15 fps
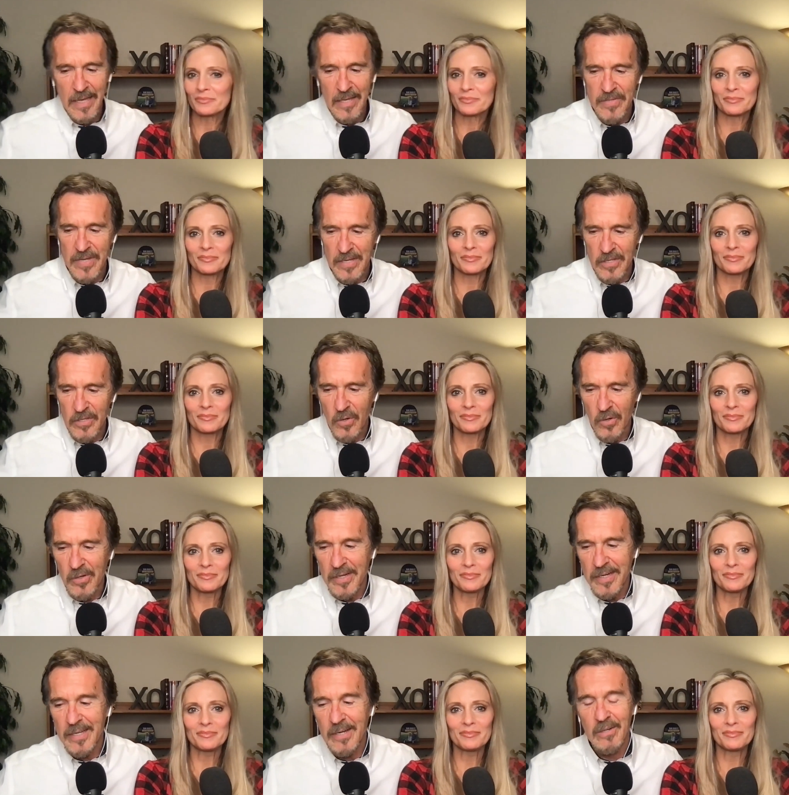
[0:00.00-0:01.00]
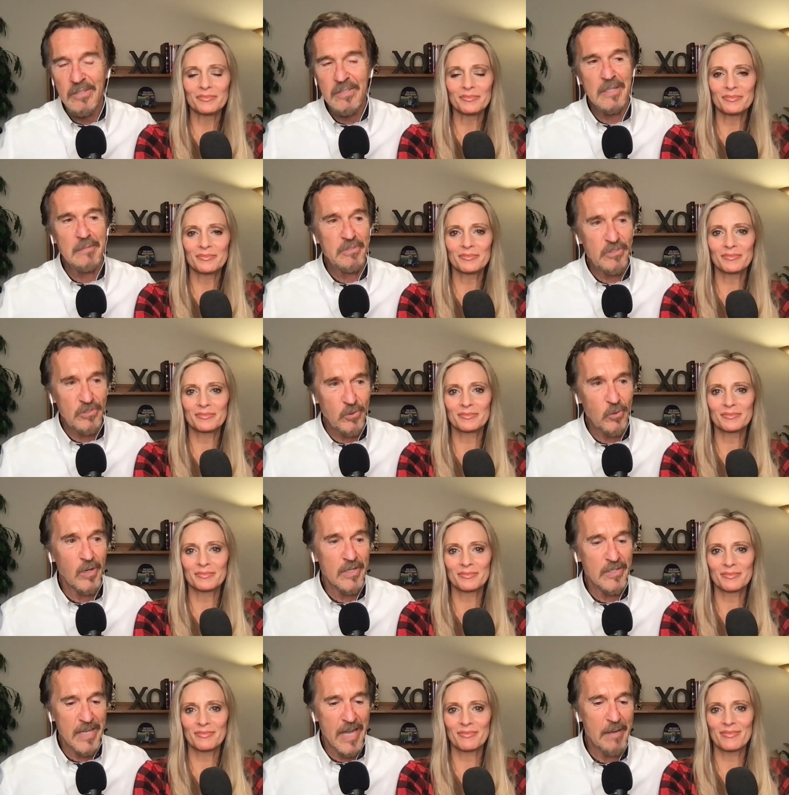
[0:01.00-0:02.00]
Speaker 1: is that you're going to hear some
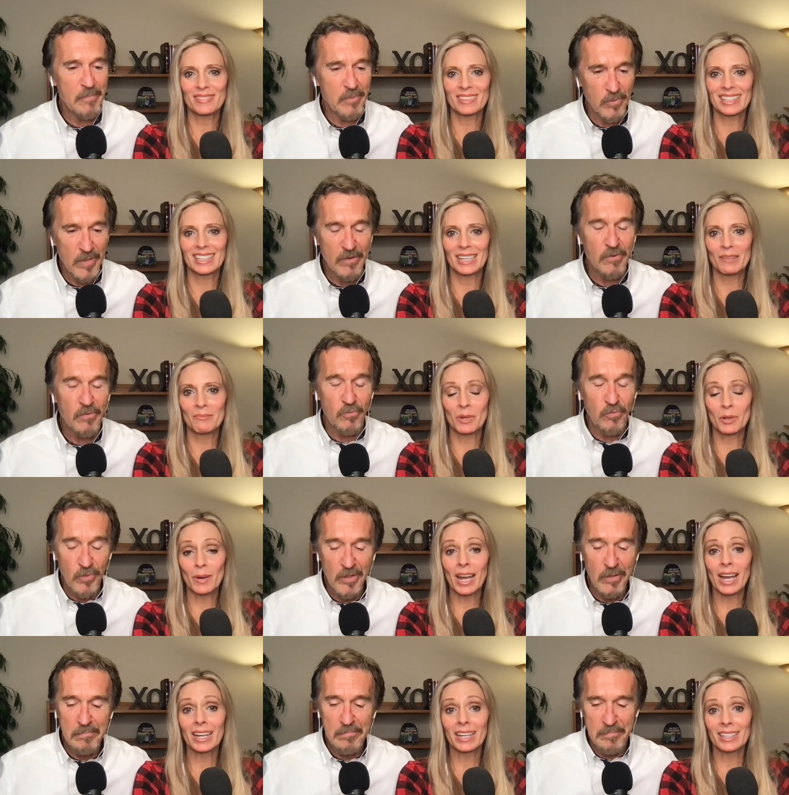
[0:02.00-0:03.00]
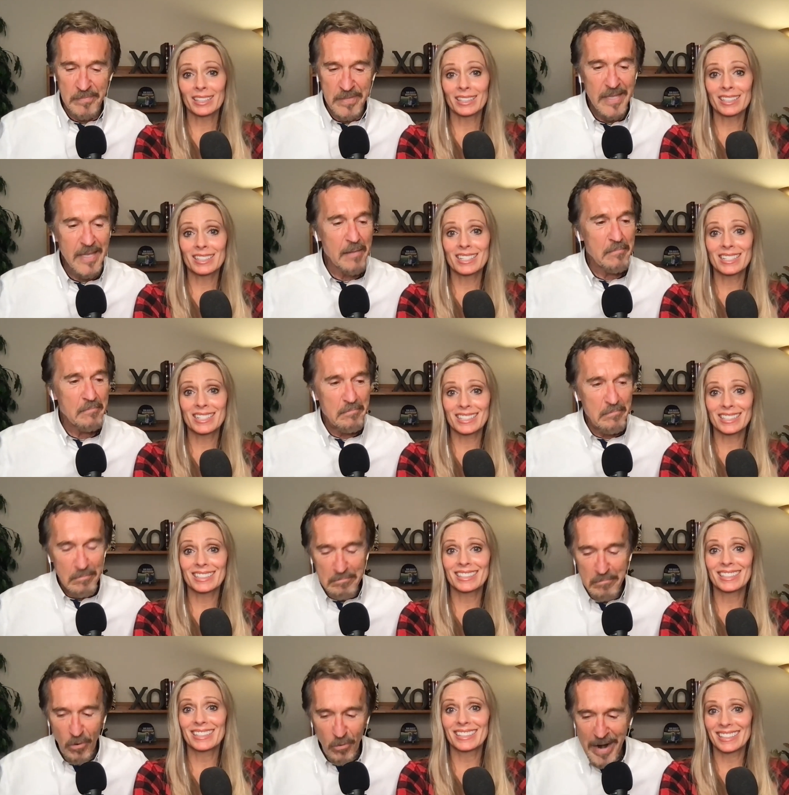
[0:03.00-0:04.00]
stories um, that miraculous, real, yeah,
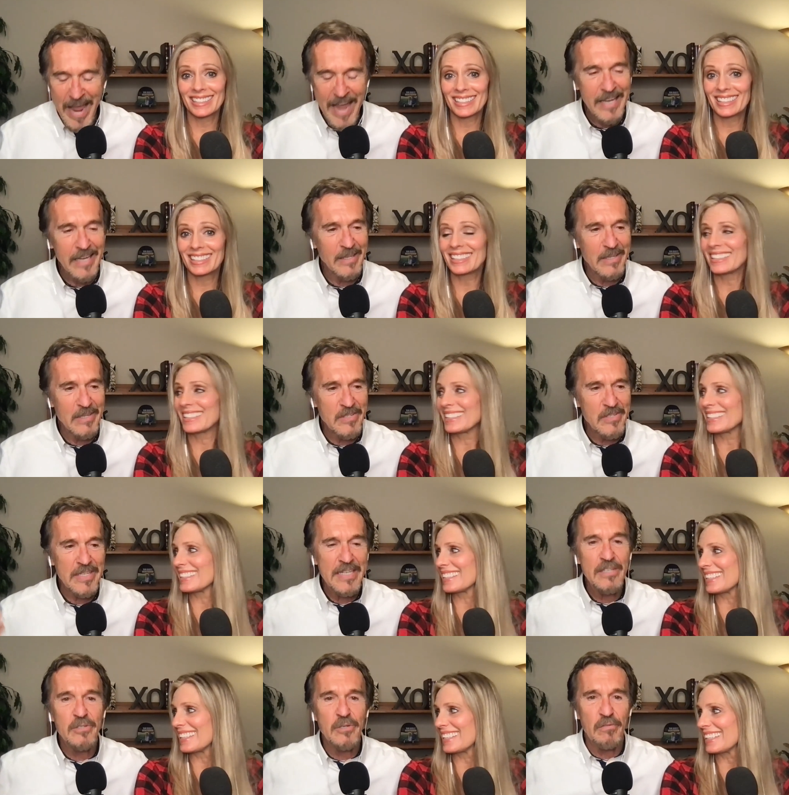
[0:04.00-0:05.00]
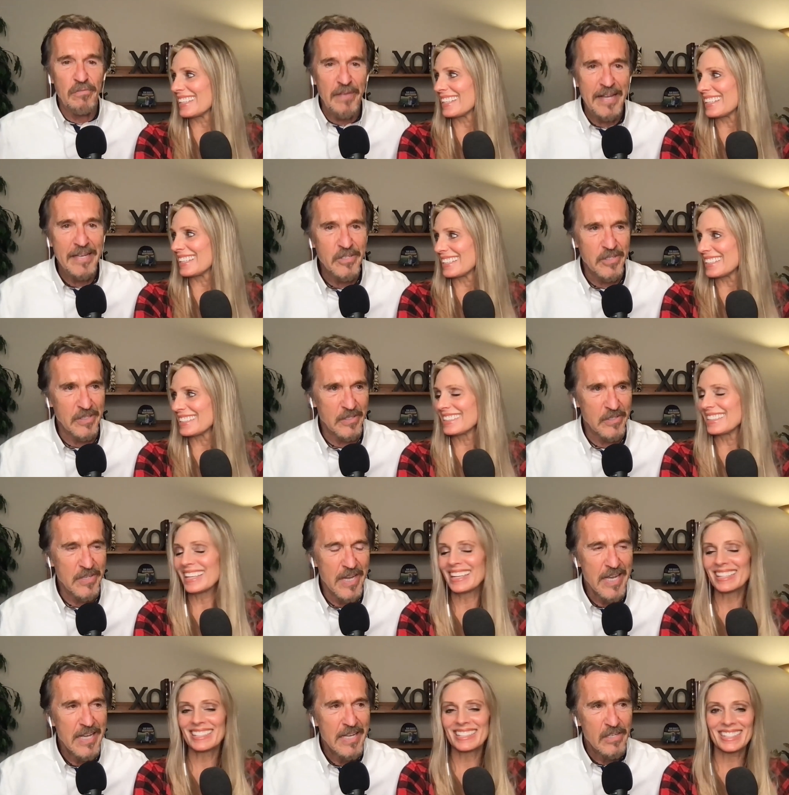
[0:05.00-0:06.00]
miraculous interventions.
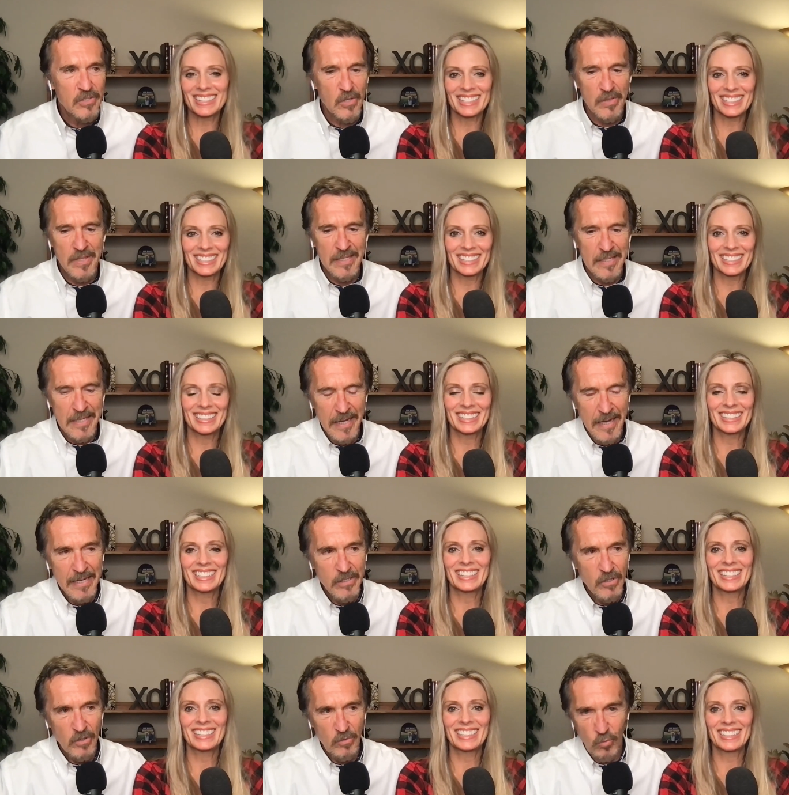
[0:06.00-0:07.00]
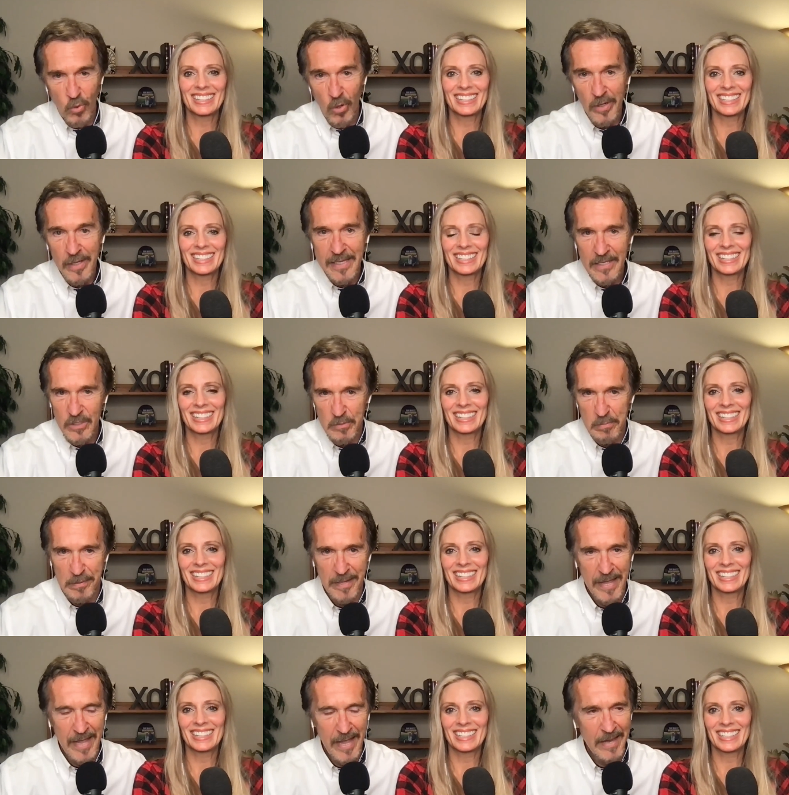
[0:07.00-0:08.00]
Yes, so that God could work His
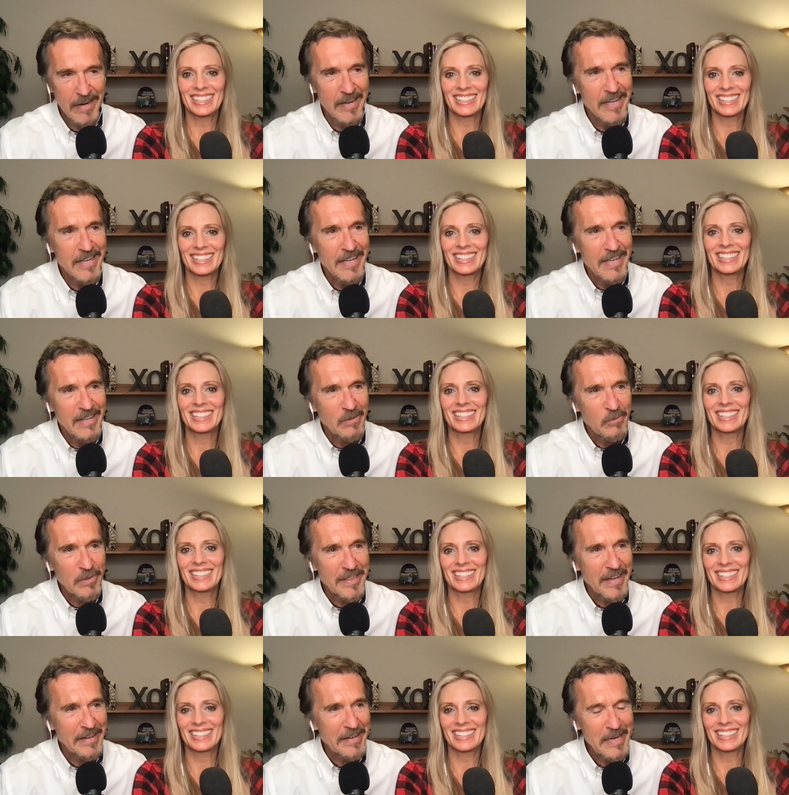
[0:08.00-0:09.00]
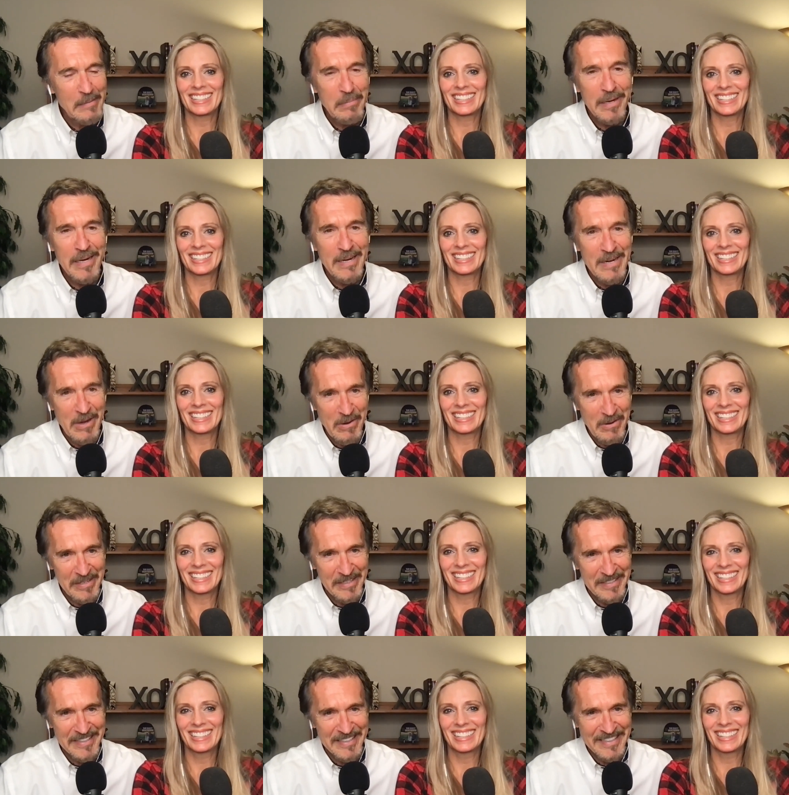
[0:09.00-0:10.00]
plan without anybody knowing
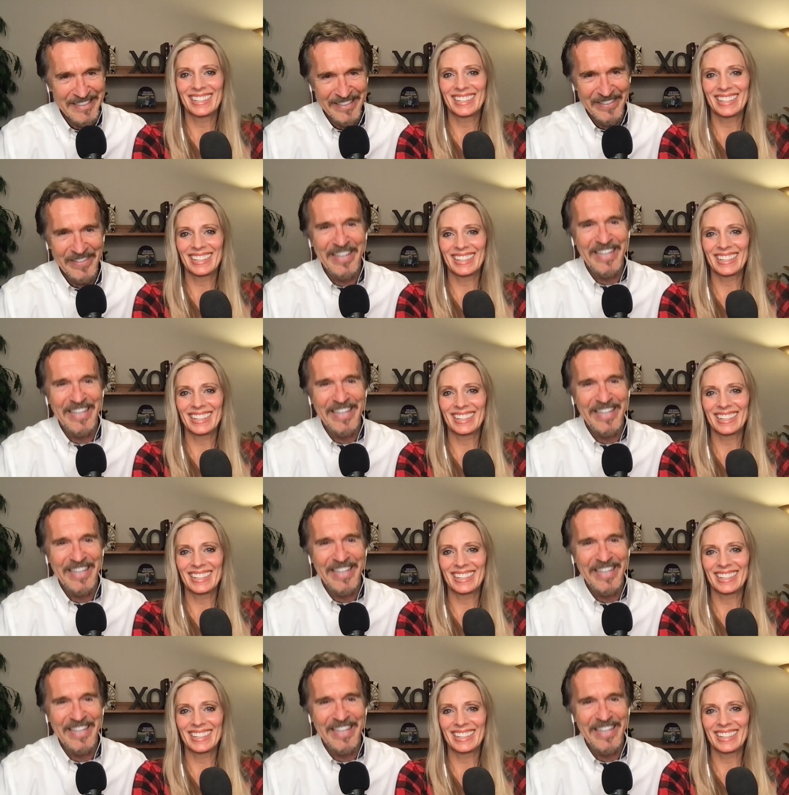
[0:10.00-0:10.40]
it until